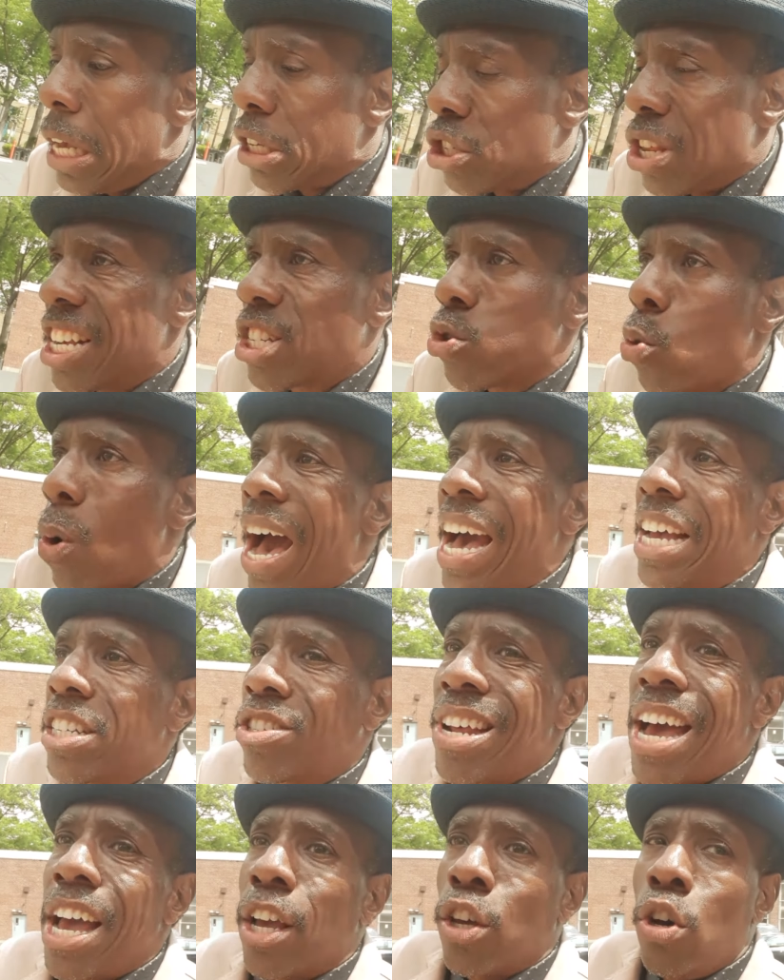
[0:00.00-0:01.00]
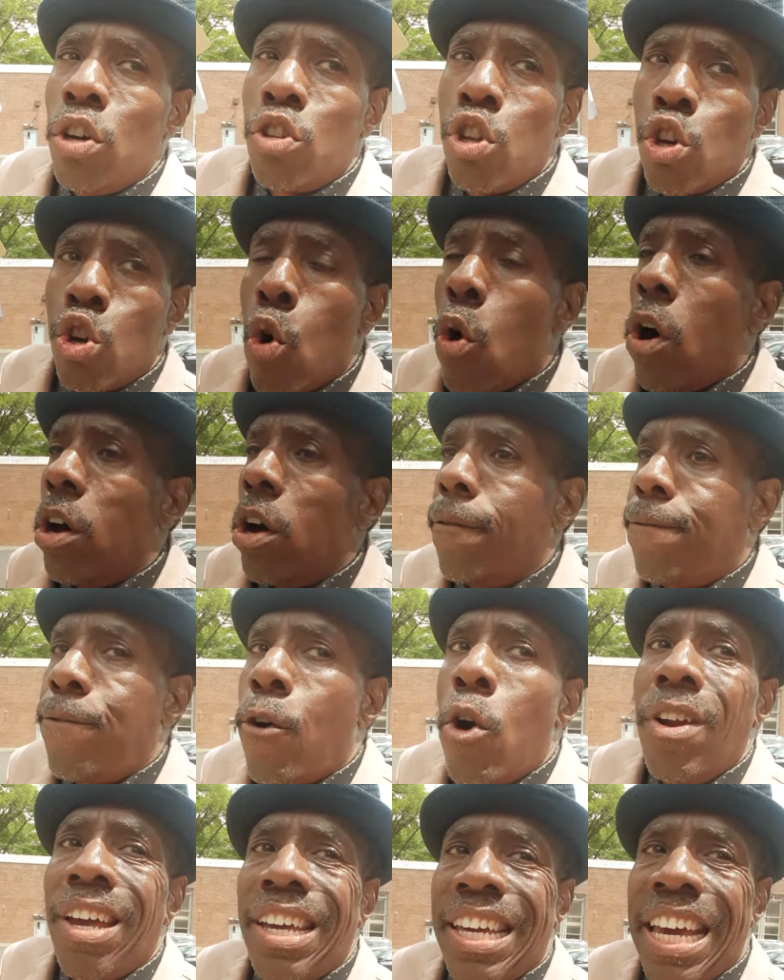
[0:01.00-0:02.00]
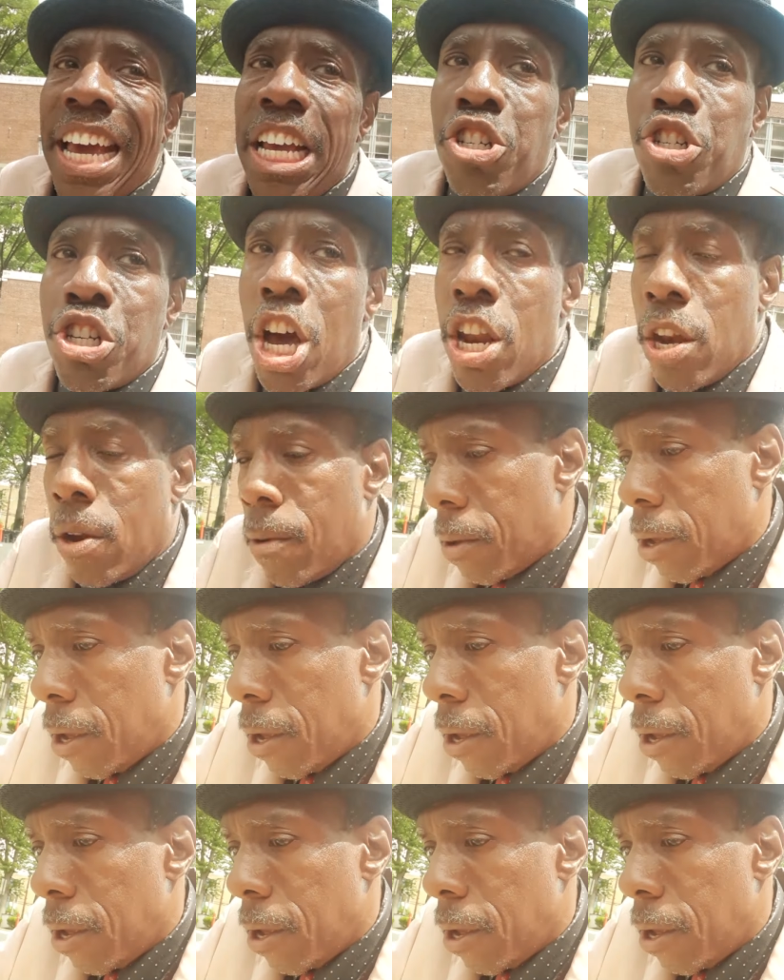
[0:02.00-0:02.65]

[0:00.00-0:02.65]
So that's why it's not good to go into fornication.